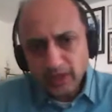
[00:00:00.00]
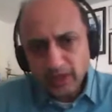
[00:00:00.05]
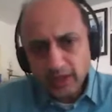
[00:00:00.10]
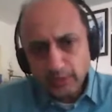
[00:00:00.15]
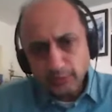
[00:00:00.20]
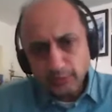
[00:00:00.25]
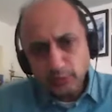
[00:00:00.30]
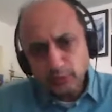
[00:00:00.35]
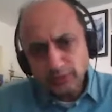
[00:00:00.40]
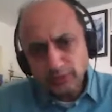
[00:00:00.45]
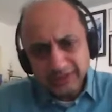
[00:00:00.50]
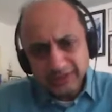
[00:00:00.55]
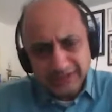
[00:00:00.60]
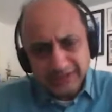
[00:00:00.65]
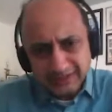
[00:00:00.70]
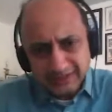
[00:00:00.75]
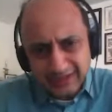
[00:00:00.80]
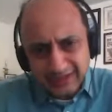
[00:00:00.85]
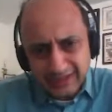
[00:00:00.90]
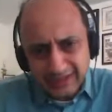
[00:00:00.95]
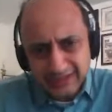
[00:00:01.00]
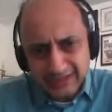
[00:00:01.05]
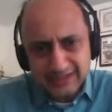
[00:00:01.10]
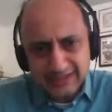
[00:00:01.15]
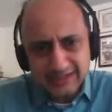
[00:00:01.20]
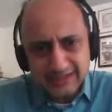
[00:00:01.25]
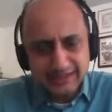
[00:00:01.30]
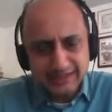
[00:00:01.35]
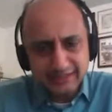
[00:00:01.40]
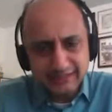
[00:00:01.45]
Up to the late
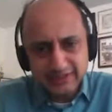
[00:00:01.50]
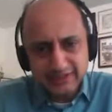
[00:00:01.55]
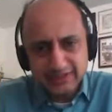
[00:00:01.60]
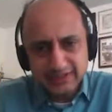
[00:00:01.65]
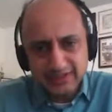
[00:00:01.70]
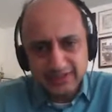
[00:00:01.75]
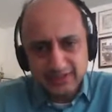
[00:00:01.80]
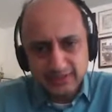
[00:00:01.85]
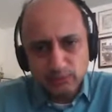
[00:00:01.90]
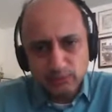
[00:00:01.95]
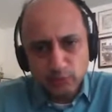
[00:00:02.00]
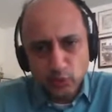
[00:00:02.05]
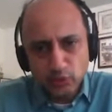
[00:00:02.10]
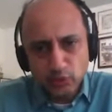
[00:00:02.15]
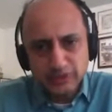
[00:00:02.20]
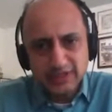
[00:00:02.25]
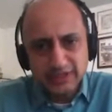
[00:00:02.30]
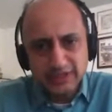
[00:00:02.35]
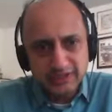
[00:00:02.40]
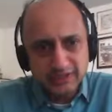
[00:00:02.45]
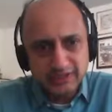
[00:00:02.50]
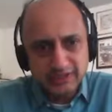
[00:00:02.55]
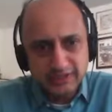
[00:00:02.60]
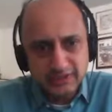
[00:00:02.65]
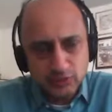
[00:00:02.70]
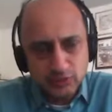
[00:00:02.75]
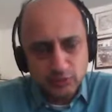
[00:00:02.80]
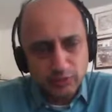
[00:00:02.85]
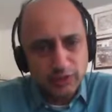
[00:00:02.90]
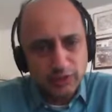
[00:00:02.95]
1970s, most
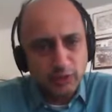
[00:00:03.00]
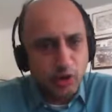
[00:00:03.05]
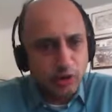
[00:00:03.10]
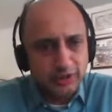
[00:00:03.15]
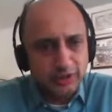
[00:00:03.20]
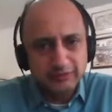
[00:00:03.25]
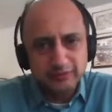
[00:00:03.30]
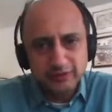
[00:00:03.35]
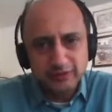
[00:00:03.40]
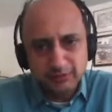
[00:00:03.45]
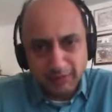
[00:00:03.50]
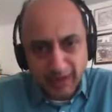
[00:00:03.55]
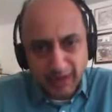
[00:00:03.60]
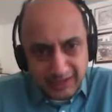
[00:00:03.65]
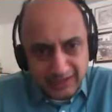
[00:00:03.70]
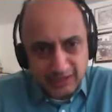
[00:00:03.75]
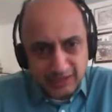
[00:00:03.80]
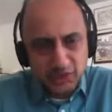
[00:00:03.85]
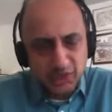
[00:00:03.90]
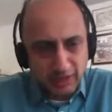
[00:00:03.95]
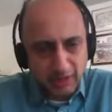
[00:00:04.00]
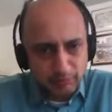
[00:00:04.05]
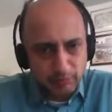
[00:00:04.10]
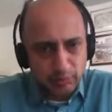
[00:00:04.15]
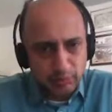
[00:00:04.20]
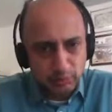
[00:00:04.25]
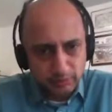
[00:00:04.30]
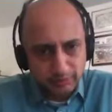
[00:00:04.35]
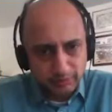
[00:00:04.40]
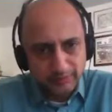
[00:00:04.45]
Indians were not even buying
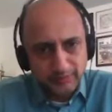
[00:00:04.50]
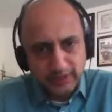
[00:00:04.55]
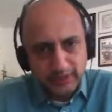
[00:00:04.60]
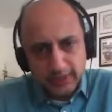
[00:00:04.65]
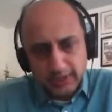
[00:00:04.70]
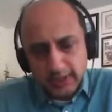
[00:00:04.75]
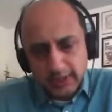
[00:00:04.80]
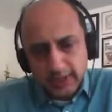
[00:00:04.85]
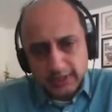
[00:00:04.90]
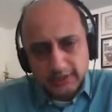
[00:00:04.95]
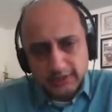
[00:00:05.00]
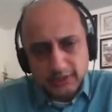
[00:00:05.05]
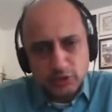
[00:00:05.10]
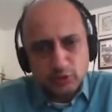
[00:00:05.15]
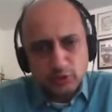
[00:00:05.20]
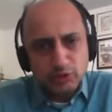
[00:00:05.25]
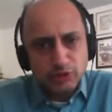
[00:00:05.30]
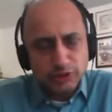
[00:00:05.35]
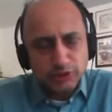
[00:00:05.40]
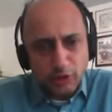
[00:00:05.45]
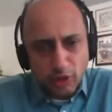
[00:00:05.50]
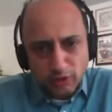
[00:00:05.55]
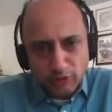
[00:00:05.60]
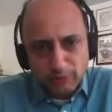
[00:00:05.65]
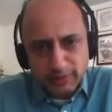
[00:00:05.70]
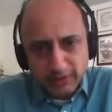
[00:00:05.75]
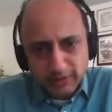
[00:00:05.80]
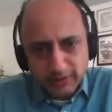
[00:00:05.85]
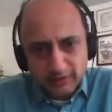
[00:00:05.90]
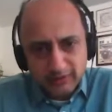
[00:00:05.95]
shampoo. This was not
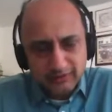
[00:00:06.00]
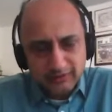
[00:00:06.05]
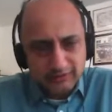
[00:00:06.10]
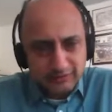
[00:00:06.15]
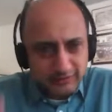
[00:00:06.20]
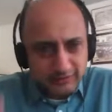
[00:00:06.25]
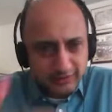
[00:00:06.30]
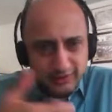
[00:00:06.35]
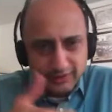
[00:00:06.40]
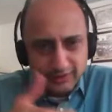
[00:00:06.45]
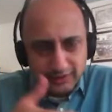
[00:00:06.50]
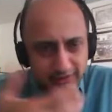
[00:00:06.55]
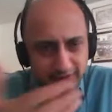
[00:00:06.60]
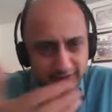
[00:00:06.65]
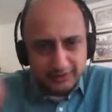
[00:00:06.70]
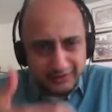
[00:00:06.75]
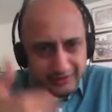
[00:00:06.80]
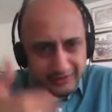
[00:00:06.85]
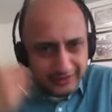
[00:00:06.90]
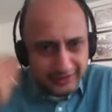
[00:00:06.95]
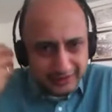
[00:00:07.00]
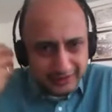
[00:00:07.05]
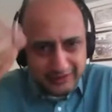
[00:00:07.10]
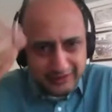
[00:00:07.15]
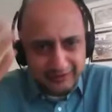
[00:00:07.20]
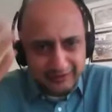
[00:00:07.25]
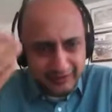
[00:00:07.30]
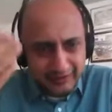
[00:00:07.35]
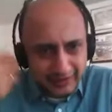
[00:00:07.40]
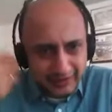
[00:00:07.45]
because uh, they didn't
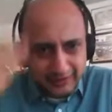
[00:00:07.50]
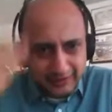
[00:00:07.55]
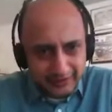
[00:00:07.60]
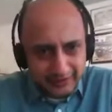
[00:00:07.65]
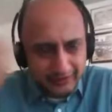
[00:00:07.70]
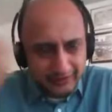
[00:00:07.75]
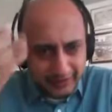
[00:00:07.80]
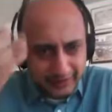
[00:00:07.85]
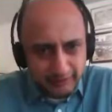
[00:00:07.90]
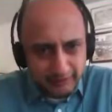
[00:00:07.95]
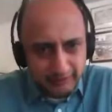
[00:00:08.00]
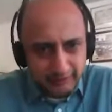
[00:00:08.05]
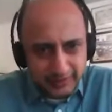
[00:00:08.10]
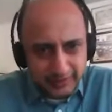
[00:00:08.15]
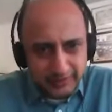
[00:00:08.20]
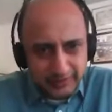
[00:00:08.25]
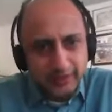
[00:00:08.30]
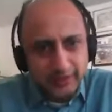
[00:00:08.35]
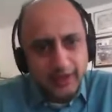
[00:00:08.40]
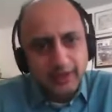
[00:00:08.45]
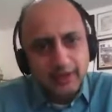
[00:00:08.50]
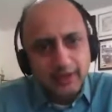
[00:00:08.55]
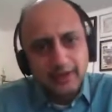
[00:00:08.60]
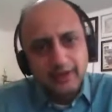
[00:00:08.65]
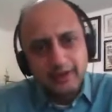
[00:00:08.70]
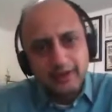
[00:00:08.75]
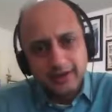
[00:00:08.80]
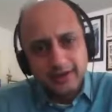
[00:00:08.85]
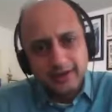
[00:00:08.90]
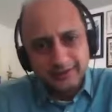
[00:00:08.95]
have hair like me.
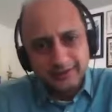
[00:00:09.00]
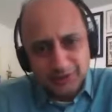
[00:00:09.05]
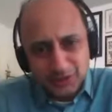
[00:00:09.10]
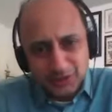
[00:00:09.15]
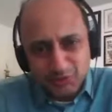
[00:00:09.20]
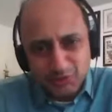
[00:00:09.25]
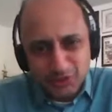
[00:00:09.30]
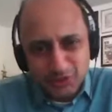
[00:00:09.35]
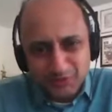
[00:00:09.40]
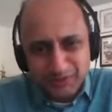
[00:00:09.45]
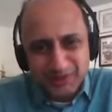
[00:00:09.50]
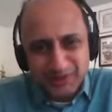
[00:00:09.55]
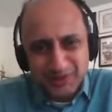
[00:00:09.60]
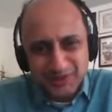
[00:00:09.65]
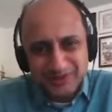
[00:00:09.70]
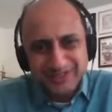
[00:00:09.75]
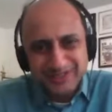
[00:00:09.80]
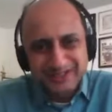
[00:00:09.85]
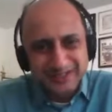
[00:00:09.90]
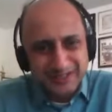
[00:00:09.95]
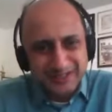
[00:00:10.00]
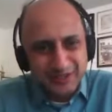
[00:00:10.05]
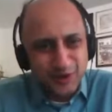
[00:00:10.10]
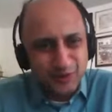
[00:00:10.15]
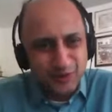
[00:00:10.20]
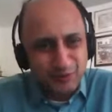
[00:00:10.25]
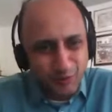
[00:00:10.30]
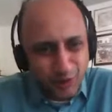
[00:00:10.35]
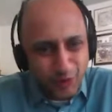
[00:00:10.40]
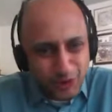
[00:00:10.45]
Uh, this was because they did
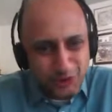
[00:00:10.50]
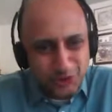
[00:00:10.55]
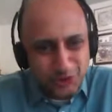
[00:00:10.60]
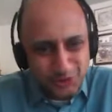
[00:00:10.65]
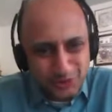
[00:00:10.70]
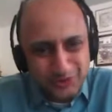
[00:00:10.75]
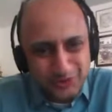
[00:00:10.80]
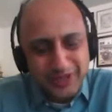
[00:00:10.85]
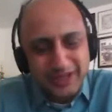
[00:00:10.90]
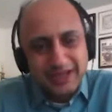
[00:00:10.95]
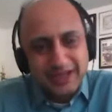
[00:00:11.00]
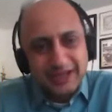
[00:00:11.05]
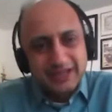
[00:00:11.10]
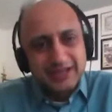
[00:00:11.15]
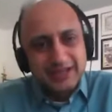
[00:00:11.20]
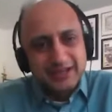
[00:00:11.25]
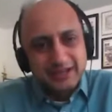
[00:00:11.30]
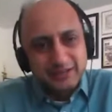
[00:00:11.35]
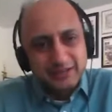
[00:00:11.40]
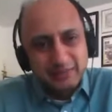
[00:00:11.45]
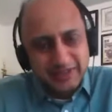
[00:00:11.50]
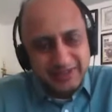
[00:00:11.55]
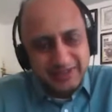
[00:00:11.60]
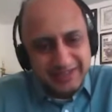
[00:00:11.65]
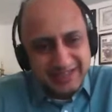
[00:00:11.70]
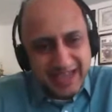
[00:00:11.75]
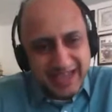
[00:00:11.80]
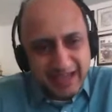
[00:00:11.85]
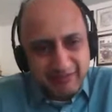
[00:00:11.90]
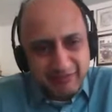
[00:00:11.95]
not want to uh, but
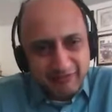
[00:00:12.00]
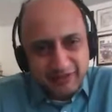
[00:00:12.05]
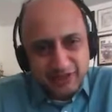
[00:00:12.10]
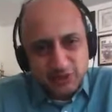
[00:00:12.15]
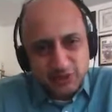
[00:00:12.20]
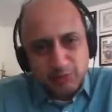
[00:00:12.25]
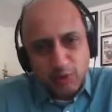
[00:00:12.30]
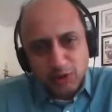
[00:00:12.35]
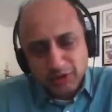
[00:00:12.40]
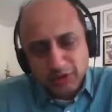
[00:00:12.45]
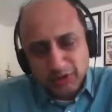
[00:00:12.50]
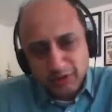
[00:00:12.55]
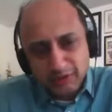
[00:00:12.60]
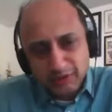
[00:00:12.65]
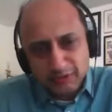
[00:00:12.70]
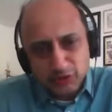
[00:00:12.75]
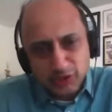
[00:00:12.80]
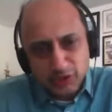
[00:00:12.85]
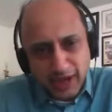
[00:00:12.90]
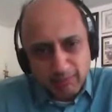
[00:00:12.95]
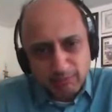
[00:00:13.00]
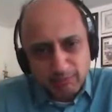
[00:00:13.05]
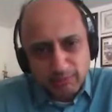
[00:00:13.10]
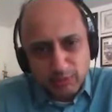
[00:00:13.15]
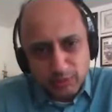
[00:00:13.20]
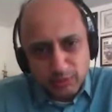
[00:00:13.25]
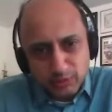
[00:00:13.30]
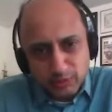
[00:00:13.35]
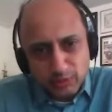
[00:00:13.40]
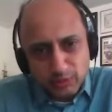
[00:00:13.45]
the average bottle of
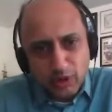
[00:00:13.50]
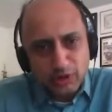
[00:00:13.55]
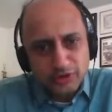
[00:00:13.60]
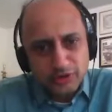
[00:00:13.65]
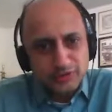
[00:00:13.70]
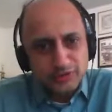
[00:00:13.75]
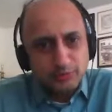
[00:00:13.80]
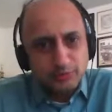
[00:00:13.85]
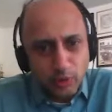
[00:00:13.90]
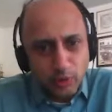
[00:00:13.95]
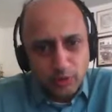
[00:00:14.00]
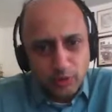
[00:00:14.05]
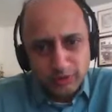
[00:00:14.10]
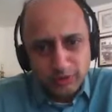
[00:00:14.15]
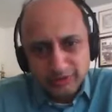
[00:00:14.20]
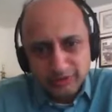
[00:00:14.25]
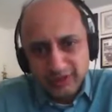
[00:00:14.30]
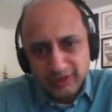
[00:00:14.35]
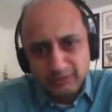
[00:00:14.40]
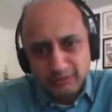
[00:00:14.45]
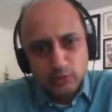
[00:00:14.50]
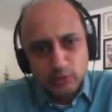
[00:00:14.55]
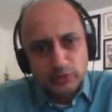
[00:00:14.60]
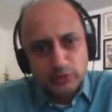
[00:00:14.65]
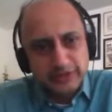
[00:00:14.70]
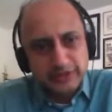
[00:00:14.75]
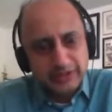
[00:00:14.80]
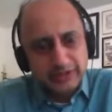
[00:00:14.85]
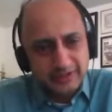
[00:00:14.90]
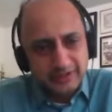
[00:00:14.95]
shampoo cost more than
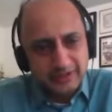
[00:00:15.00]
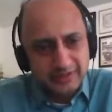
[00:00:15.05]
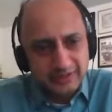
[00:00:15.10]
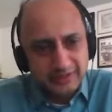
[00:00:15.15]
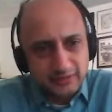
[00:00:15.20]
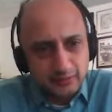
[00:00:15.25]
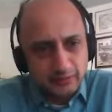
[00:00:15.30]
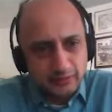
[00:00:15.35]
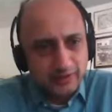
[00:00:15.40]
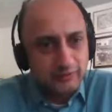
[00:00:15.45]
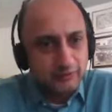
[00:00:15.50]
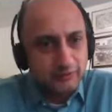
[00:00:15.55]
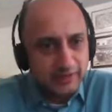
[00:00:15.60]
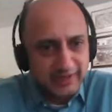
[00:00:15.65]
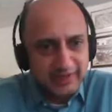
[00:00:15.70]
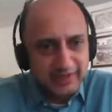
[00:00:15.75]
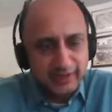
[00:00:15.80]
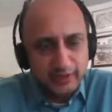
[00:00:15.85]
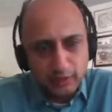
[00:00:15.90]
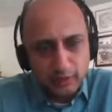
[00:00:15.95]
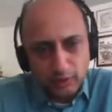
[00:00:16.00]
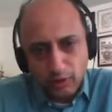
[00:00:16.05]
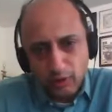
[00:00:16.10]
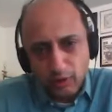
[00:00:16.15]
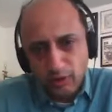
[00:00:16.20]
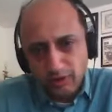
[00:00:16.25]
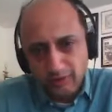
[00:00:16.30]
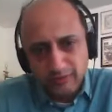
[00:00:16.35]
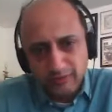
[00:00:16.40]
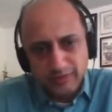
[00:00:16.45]
most Indians were willing
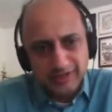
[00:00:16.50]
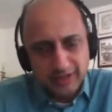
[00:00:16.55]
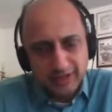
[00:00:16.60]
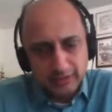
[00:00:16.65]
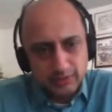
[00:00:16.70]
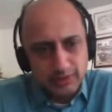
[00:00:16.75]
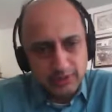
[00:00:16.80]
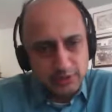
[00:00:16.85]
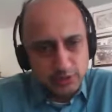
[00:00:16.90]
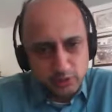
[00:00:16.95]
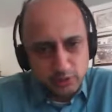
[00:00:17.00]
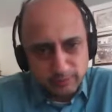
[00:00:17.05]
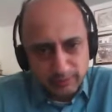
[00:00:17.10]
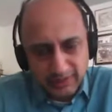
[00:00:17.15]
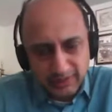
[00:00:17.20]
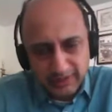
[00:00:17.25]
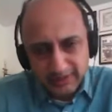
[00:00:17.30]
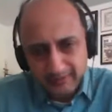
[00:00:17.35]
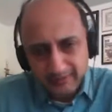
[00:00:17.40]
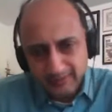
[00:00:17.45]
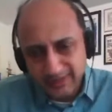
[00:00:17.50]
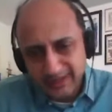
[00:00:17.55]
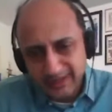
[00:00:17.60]
or were able to pay.